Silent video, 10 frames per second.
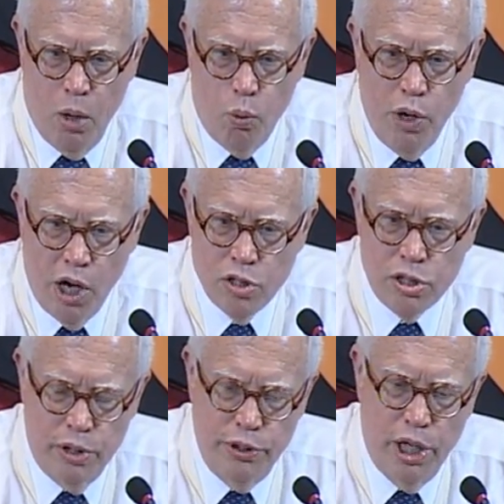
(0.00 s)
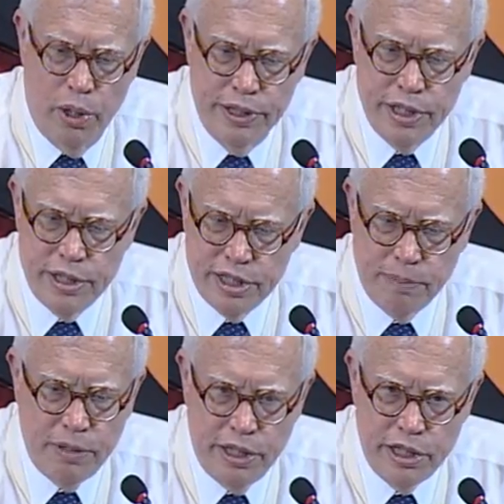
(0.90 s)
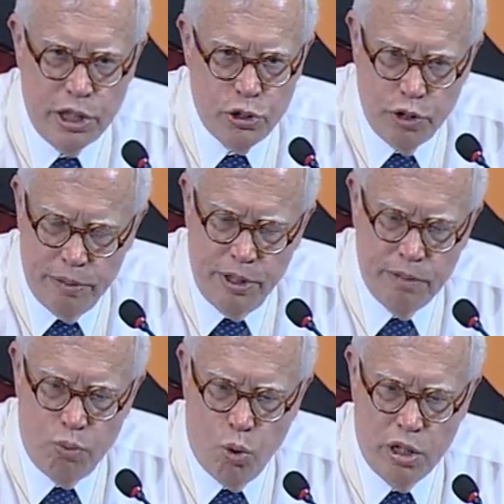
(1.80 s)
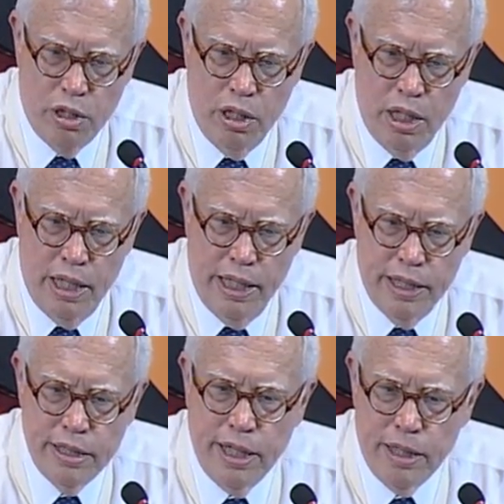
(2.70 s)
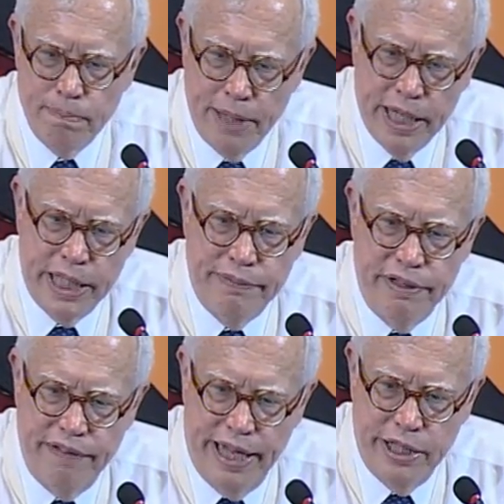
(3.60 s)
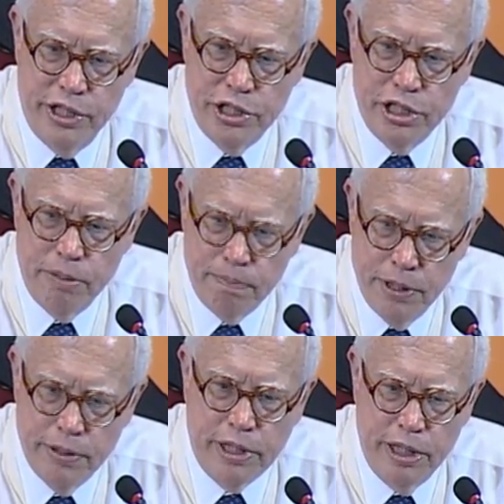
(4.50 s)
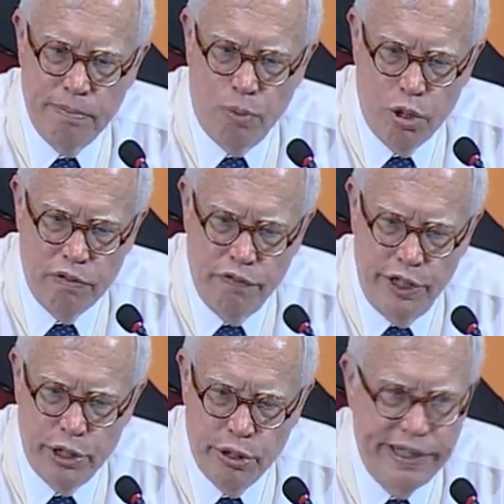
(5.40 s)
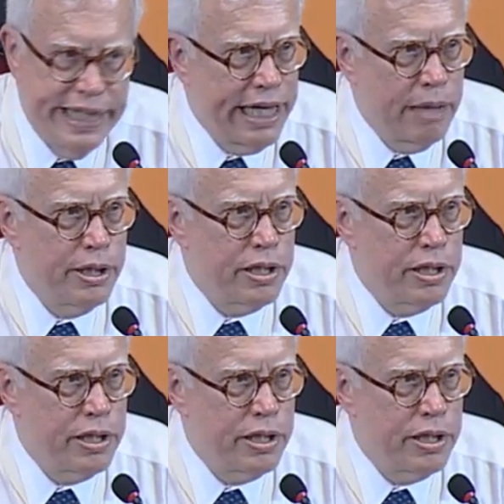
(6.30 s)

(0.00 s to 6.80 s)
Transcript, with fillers: We also know, and this is something that's extremely important, is that comparative advantage is an empirically important feature of economic